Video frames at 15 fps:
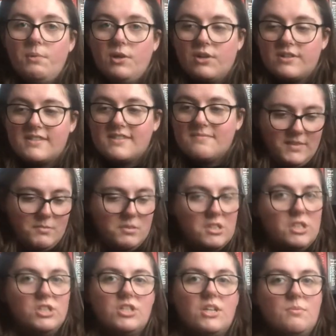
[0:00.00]
books. I'm a
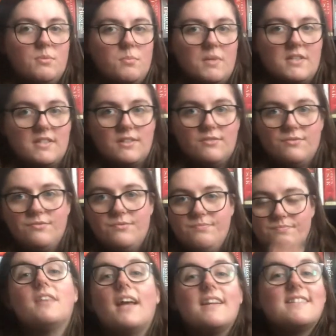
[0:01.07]
little ashamed of myself.
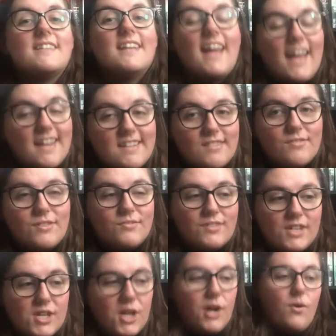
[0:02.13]
That is the end of the
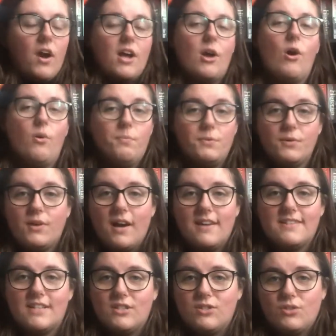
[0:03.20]
video. I hope you
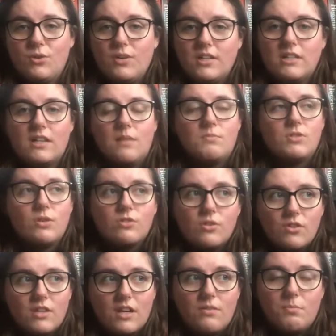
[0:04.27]
guys enjoyed it. I'm so
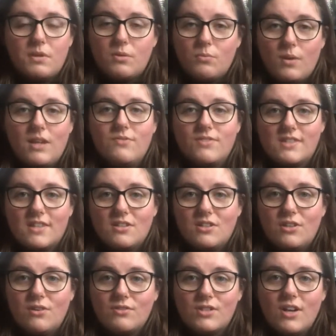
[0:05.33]
sorry that I've been away for such a
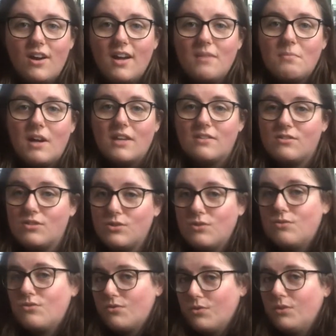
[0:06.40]
long time. I do
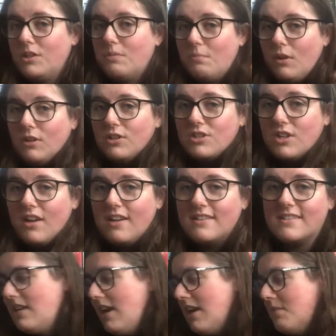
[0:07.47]
truly
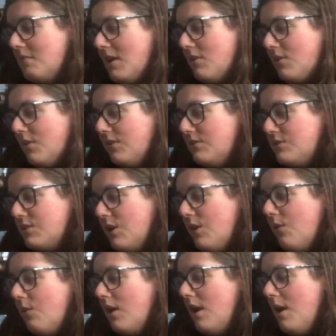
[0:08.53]
apologize. I am now going to
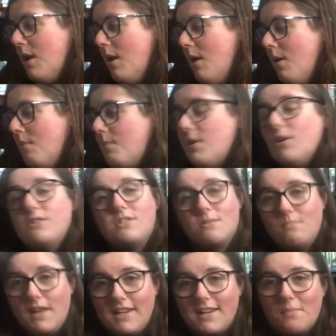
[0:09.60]
go put on some
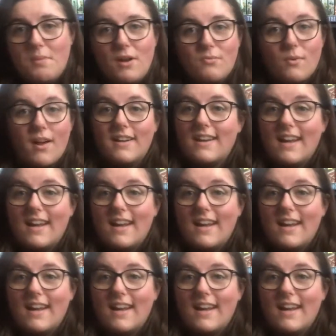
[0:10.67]
makeup and write an